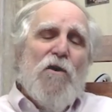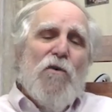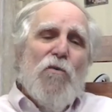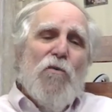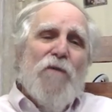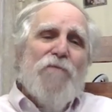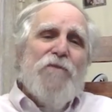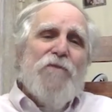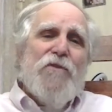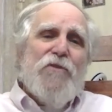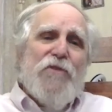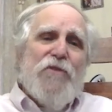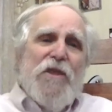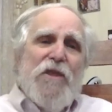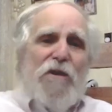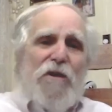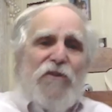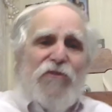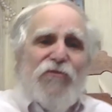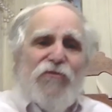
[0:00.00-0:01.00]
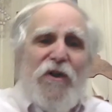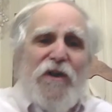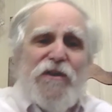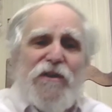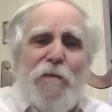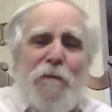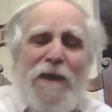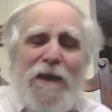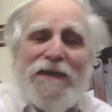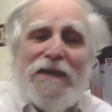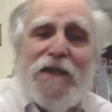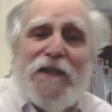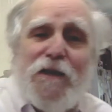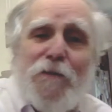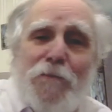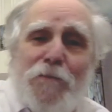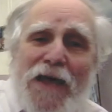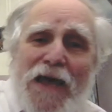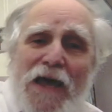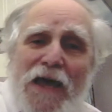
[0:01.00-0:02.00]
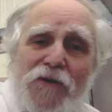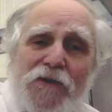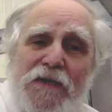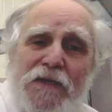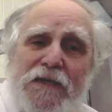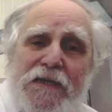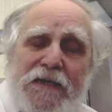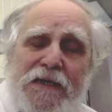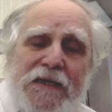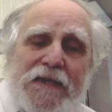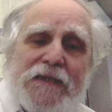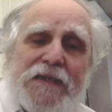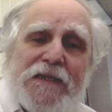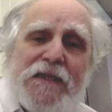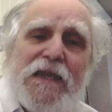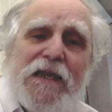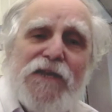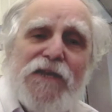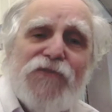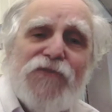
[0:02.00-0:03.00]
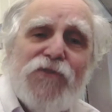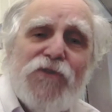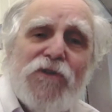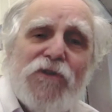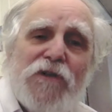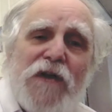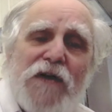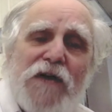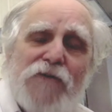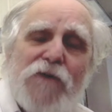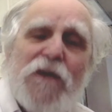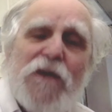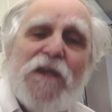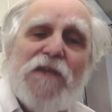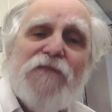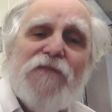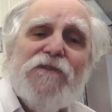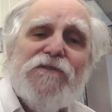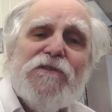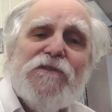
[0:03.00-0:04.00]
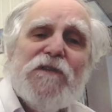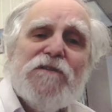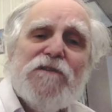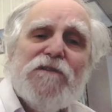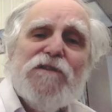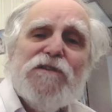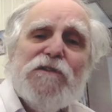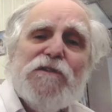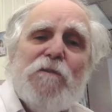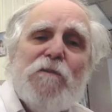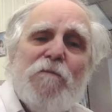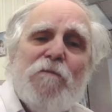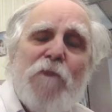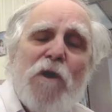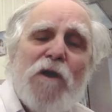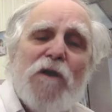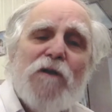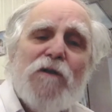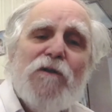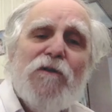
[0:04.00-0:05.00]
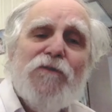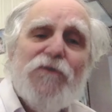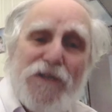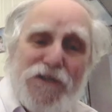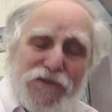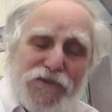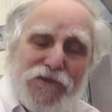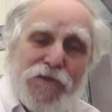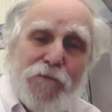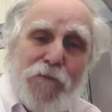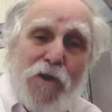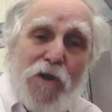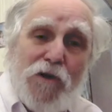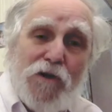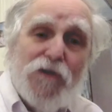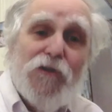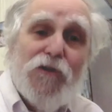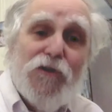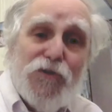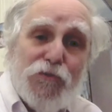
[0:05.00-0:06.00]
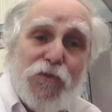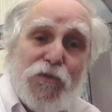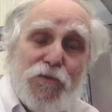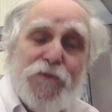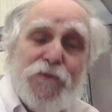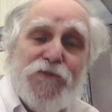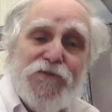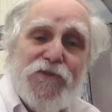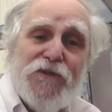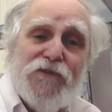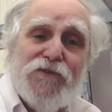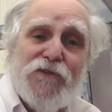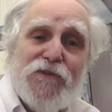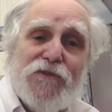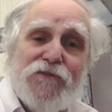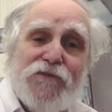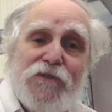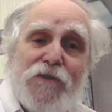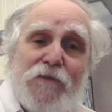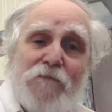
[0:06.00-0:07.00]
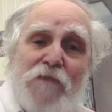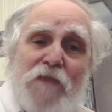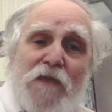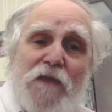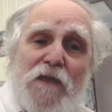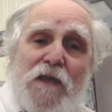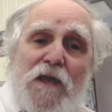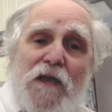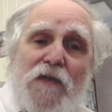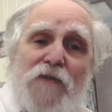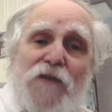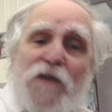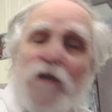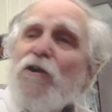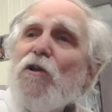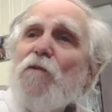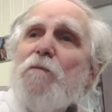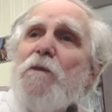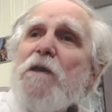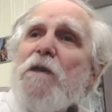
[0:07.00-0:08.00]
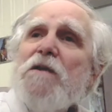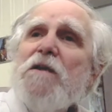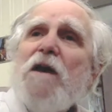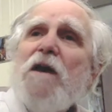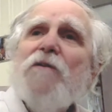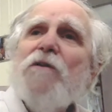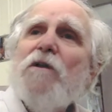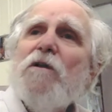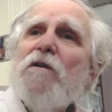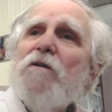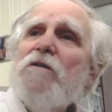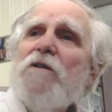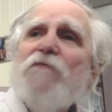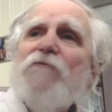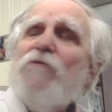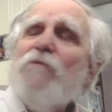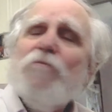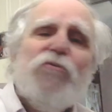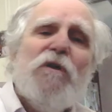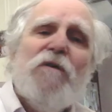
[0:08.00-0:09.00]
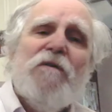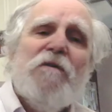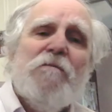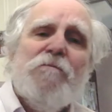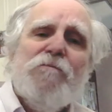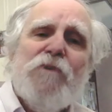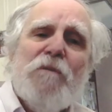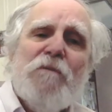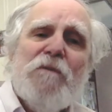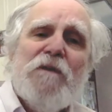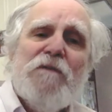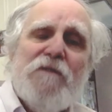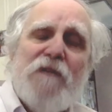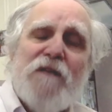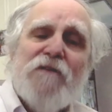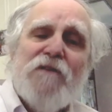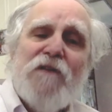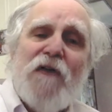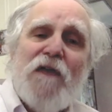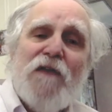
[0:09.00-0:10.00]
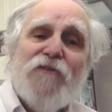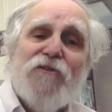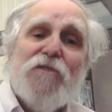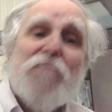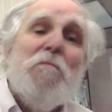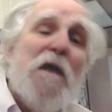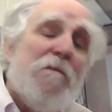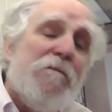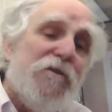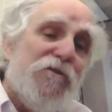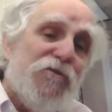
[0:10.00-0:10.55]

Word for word: what the theory is fundamentally about. In the case for a non-relativistic system of particles, it's the particles with positions. There could be another different primitive ontology, maybe